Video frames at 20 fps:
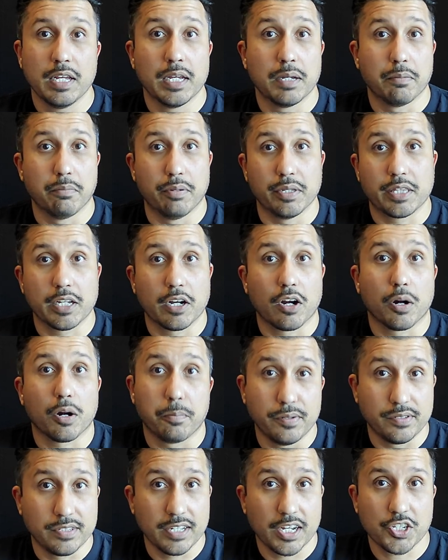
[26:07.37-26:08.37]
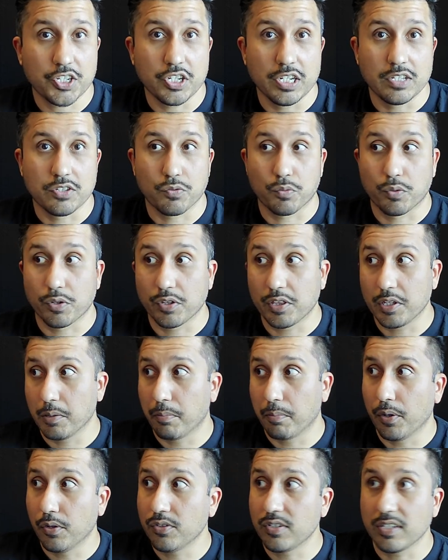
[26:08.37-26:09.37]
But there are possessions where the
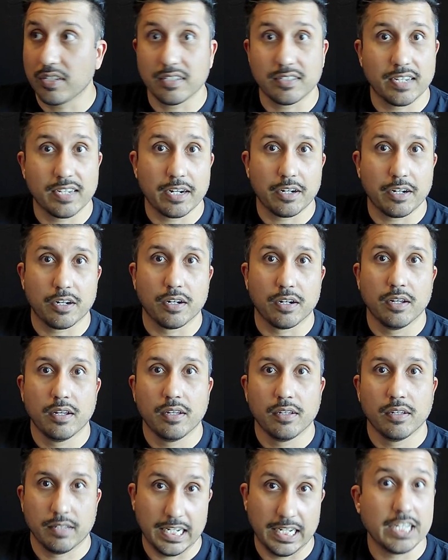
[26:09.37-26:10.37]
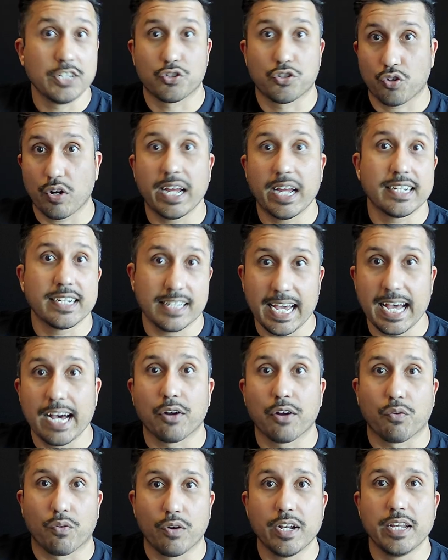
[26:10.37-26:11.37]
opposing center is trying to
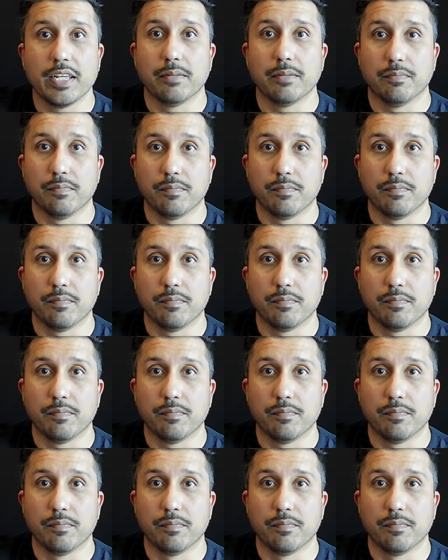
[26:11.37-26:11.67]
outrun him.